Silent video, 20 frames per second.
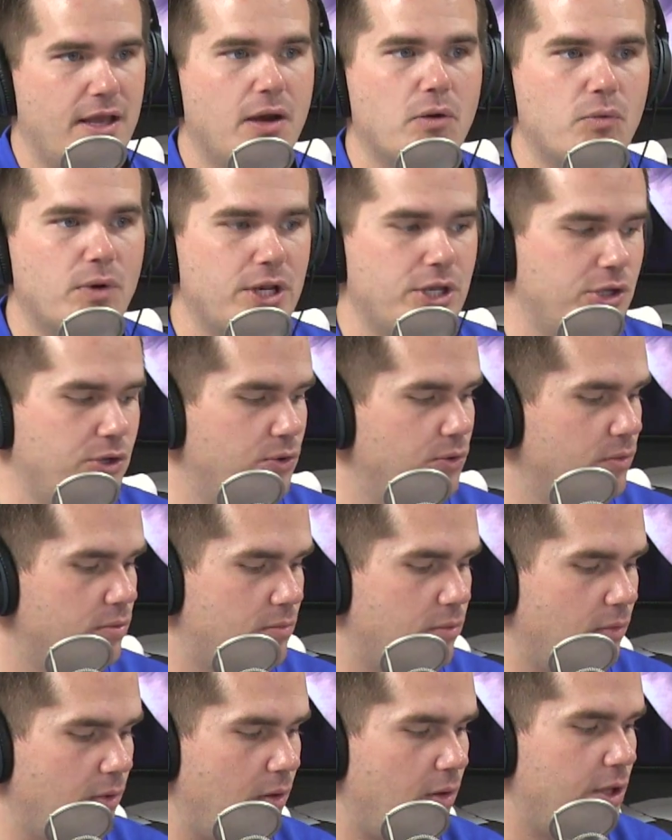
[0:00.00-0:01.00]
When
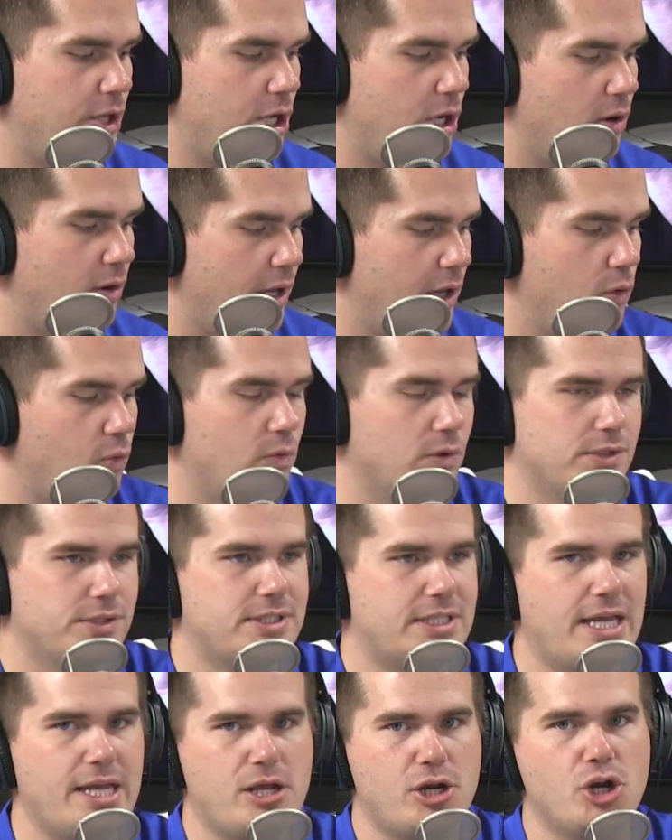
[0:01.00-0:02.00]
it will
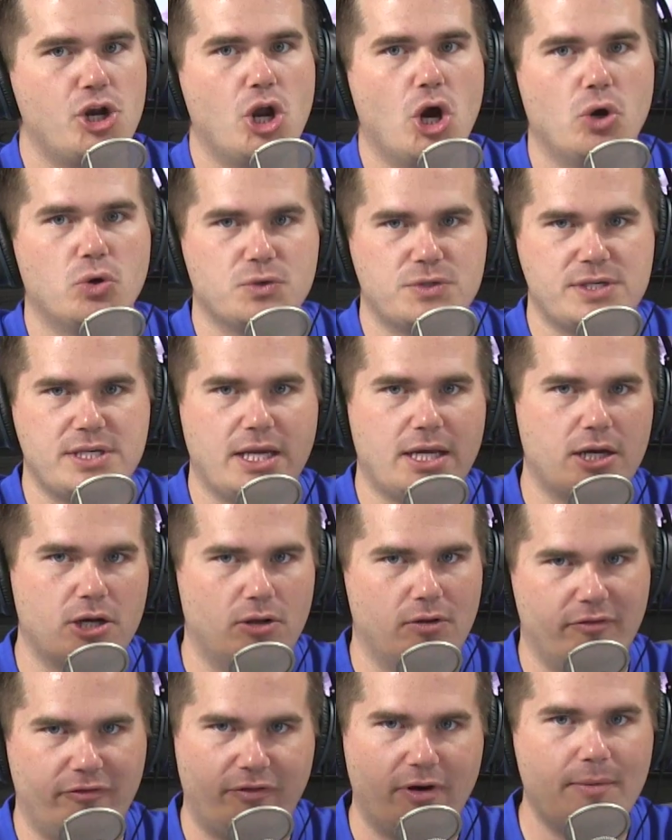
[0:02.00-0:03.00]
take no
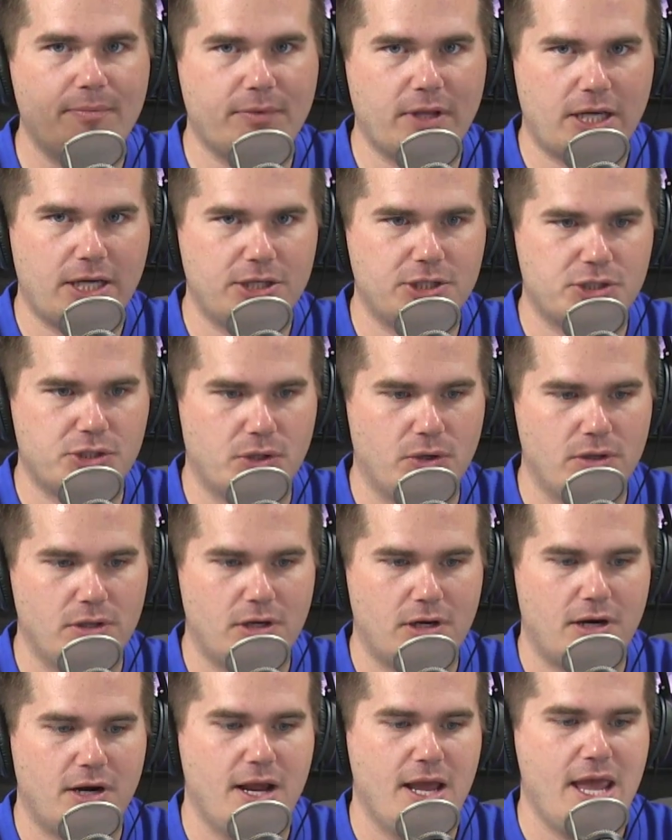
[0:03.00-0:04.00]
signal from the
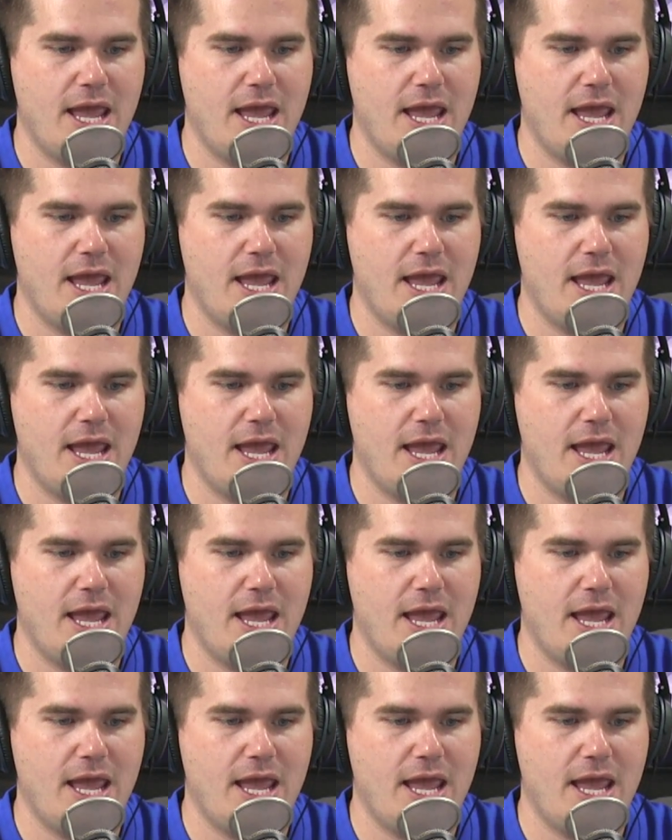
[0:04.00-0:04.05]
controller.